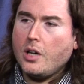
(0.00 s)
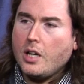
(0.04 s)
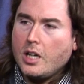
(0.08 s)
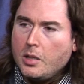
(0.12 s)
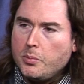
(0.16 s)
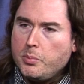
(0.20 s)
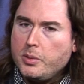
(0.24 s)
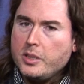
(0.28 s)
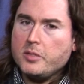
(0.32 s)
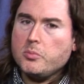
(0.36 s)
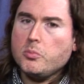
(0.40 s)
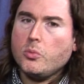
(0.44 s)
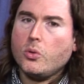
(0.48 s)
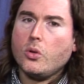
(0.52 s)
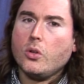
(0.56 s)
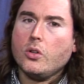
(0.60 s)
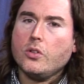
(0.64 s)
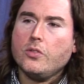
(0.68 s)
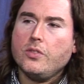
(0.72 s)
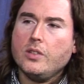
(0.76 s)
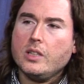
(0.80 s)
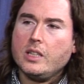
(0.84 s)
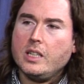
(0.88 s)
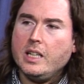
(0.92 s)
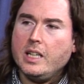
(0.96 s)
up as more
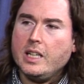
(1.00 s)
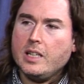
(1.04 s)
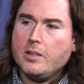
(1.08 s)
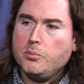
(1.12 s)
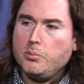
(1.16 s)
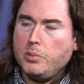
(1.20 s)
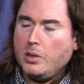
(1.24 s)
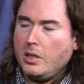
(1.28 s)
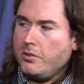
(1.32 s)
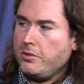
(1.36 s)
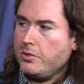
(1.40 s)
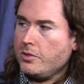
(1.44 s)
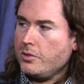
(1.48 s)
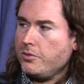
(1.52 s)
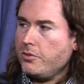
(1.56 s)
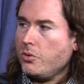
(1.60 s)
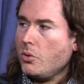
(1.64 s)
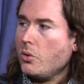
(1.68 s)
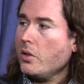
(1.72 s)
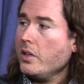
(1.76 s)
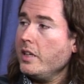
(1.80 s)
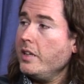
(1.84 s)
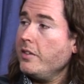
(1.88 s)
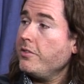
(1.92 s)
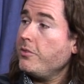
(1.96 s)
of a kind of buffer
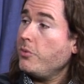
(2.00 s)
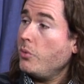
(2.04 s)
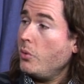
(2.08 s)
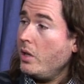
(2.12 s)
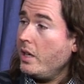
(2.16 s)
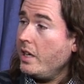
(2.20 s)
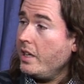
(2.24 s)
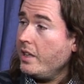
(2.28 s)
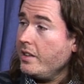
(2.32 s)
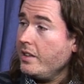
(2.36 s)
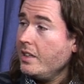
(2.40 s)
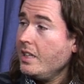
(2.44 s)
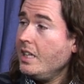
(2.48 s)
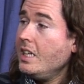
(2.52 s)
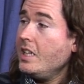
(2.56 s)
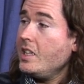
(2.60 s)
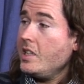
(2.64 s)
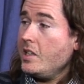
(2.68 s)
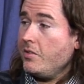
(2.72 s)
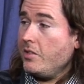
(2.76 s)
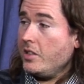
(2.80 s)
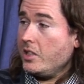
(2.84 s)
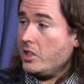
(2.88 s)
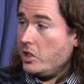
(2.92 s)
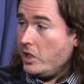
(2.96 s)
for if when
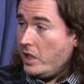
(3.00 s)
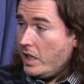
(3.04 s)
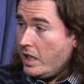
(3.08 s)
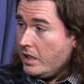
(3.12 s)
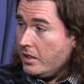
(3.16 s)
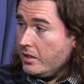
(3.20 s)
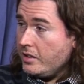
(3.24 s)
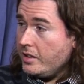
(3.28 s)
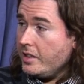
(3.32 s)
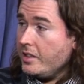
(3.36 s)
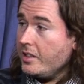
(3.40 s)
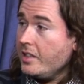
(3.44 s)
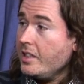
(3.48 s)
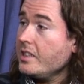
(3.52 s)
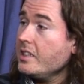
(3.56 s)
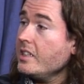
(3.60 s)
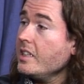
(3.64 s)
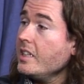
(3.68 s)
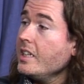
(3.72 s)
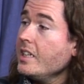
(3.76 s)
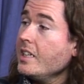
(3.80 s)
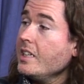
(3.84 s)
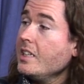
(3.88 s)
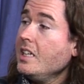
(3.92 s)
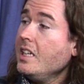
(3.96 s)
eventuality that
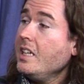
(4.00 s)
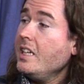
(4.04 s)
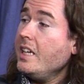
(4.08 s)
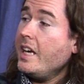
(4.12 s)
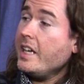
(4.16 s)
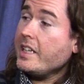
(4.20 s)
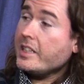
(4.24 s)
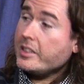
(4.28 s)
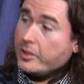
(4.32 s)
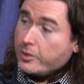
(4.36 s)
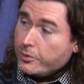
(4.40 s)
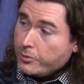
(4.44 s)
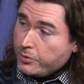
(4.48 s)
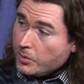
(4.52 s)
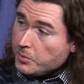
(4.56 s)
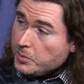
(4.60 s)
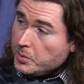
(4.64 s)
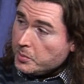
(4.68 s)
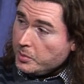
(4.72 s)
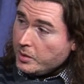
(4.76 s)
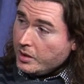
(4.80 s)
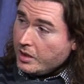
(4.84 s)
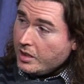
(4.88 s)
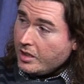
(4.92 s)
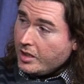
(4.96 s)
they exit from the
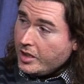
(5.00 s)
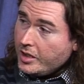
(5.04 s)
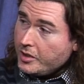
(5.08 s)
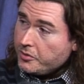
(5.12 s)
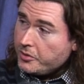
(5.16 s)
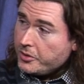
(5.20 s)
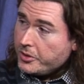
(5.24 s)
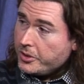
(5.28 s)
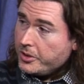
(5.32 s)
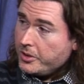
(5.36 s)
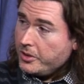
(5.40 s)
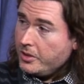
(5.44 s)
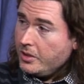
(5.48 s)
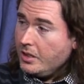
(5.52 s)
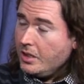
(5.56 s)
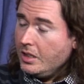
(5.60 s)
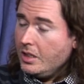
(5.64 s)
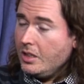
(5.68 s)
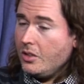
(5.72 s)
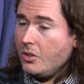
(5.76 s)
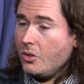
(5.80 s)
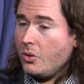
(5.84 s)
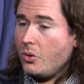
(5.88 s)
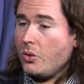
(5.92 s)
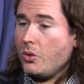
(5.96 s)
playoffs.
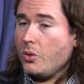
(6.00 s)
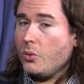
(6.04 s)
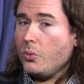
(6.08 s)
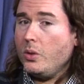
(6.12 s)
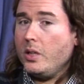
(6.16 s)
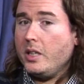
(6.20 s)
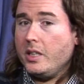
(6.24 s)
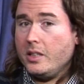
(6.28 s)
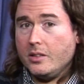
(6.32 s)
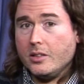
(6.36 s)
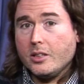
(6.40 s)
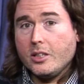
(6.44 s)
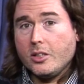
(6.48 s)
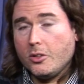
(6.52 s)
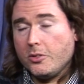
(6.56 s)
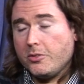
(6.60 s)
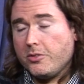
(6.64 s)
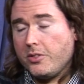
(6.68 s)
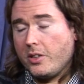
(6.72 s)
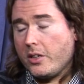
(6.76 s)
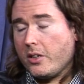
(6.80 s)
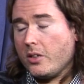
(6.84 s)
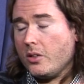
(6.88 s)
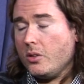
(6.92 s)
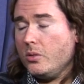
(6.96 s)
Correct. Or when, you know,
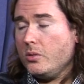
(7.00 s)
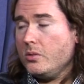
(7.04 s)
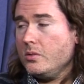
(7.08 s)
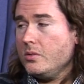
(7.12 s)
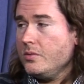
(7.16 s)
Farrell.